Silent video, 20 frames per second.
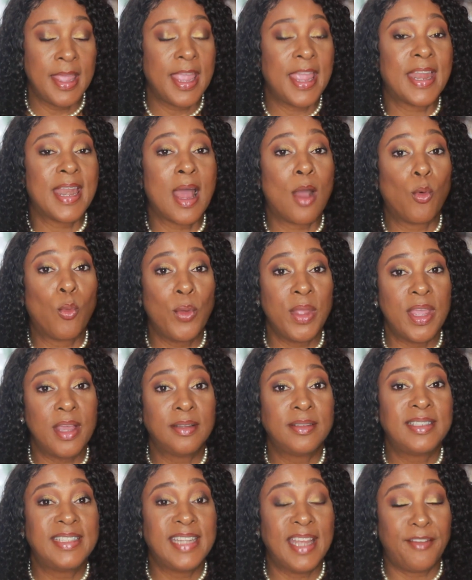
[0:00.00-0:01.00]
And I
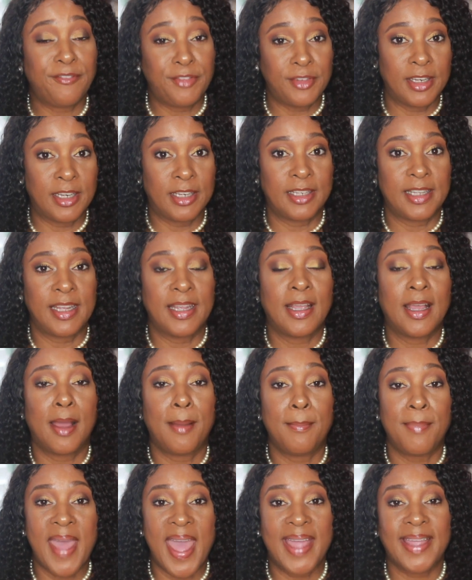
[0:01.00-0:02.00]
will definitely
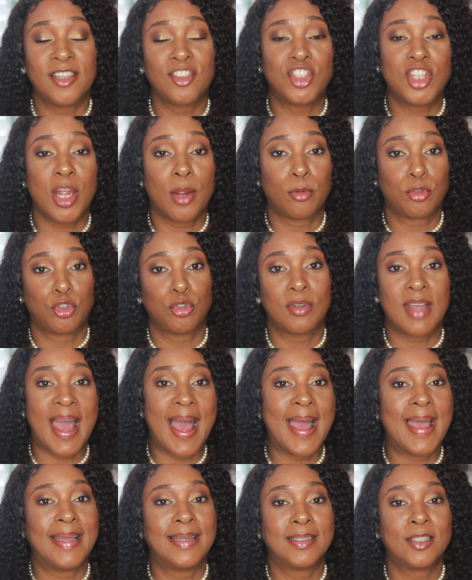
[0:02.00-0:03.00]
come back and share with you
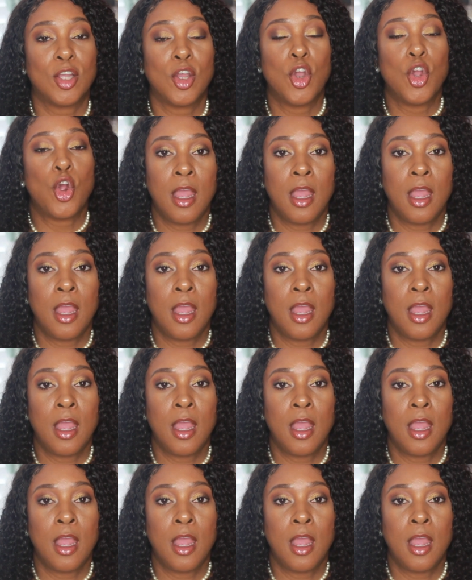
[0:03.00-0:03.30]
guys